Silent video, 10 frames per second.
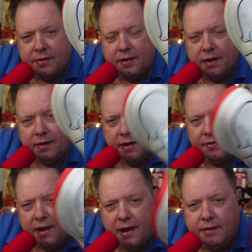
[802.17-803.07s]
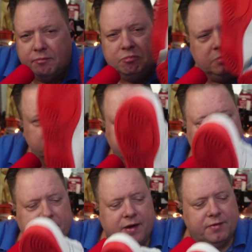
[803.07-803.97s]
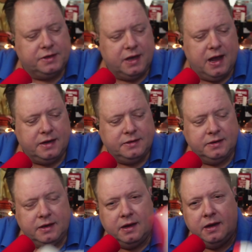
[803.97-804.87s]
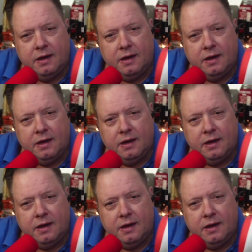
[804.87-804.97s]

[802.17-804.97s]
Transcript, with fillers: They're right there. And they had some of every size.